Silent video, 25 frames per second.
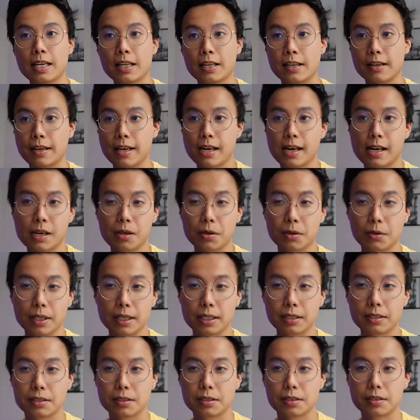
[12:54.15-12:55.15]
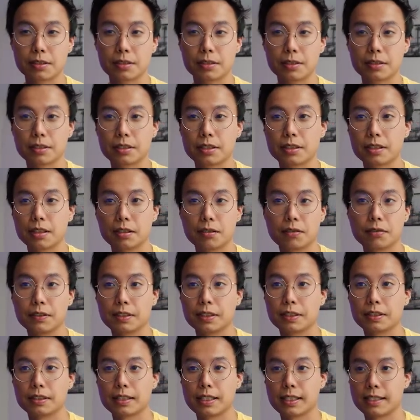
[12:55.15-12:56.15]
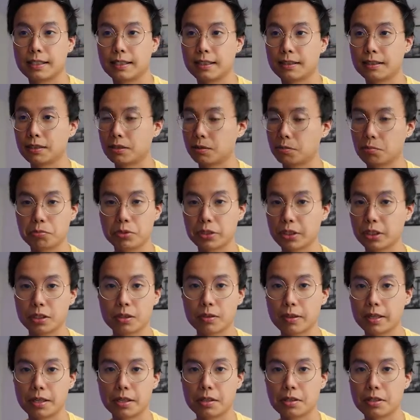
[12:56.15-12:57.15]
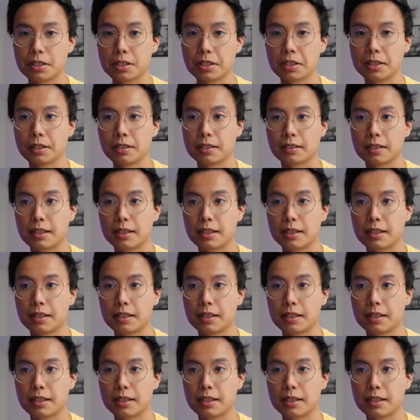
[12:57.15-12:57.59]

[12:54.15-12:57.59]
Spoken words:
now that Stunfisk has 0 energy